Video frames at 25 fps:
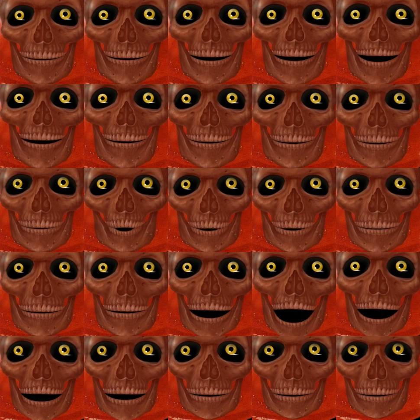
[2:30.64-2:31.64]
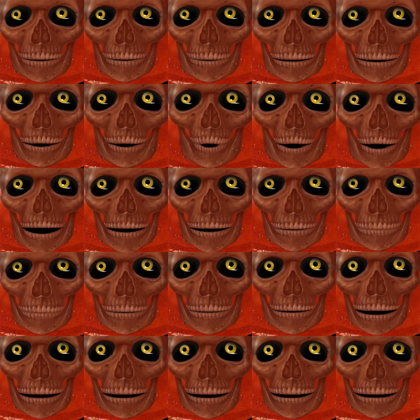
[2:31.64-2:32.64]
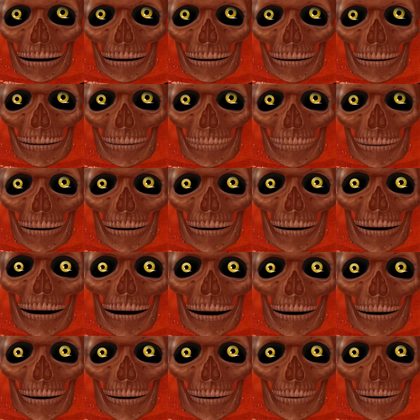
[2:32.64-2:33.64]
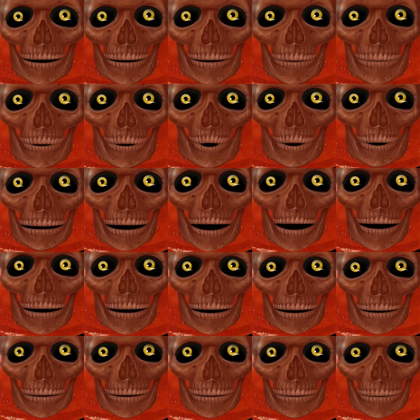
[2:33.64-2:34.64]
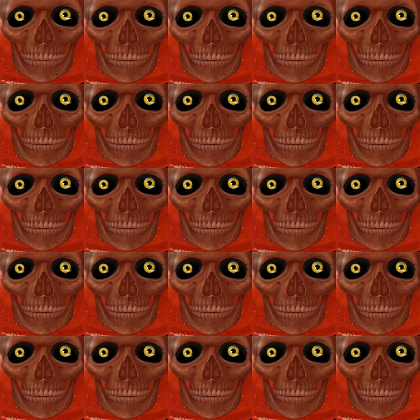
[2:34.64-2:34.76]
So the title itself is inaccurate. First of all,